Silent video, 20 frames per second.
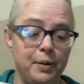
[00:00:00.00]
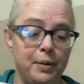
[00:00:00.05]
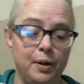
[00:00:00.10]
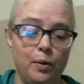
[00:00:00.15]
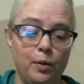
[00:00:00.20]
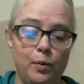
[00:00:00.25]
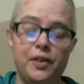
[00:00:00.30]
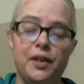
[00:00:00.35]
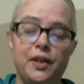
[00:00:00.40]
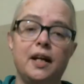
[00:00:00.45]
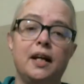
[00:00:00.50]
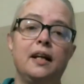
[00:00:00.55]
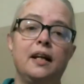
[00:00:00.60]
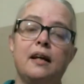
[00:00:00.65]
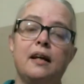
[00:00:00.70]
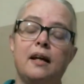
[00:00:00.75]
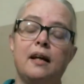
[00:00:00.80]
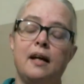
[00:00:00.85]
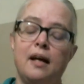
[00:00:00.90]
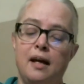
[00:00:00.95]
with it,
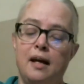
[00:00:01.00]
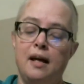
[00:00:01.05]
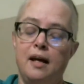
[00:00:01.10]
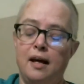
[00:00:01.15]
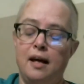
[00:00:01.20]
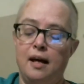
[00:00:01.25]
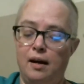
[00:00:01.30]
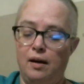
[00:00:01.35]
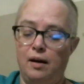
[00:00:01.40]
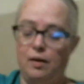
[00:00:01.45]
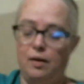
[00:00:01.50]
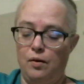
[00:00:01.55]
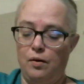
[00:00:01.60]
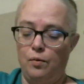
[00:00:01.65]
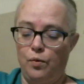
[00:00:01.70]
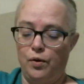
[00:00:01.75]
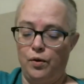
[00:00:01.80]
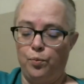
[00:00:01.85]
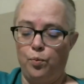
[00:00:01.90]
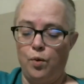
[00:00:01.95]

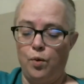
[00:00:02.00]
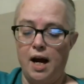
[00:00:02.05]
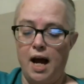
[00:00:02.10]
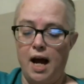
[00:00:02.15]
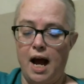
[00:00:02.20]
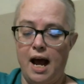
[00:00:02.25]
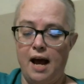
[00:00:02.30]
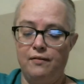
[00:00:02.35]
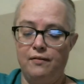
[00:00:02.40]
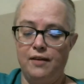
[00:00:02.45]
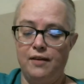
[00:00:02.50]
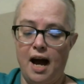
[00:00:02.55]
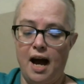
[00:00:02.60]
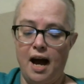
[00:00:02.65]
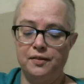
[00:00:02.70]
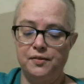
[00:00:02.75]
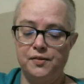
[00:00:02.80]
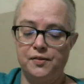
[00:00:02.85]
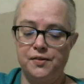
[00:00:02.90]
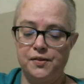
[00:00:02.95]
with what I have
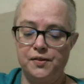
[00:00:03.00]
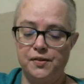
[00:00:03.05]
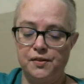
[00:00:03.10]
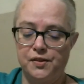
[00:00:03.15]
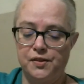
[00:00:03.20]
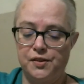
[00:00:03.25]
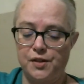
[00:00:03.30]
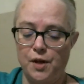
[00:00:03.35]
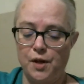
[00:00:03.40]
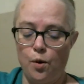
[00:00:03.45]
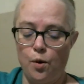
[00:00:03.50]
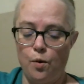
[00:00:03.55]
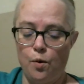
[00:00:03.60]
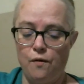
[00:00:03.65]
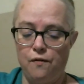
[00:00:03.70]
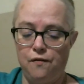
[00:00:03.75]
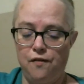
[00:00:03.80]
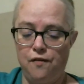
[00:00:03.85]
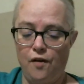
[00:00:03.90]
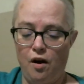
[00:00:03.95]
gotten so
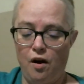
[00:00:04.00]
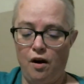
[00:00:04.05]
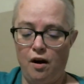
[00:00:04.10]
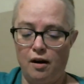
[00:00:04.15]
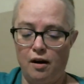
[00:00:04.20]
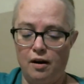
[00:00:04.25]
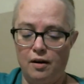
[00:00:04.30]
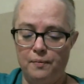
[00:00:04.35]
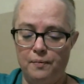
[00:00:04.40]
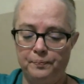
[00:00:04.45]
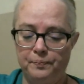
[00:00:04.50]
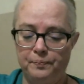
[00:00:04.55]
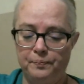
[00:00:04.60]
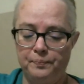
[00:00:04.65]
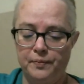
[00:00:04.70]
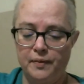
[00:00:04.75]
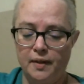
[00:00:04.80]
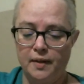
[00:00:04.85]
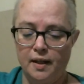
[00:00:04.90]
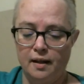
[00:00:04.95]
far.
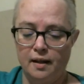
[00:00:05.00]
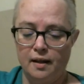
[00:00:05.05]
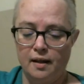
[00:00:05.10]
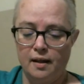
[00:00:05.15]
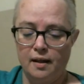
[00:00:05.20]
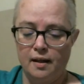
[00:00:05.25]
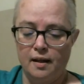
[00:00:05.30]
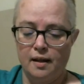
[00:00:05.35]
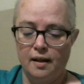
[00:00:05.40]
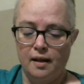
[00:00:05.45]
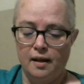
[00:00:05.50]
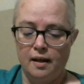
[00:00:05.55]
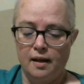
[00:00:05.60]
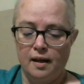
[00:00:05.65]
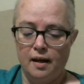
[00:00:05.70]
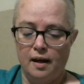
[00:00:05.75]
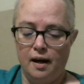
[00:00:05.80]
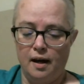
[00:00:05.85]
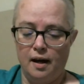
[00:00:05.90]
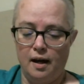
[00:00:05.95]

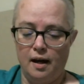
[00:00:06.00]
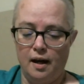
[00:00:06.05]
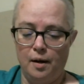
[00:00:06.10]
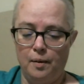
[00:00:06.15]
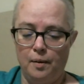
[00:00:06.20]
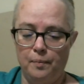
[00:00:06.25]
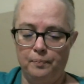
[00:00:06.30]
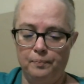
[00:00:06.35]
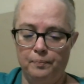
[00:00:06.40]
So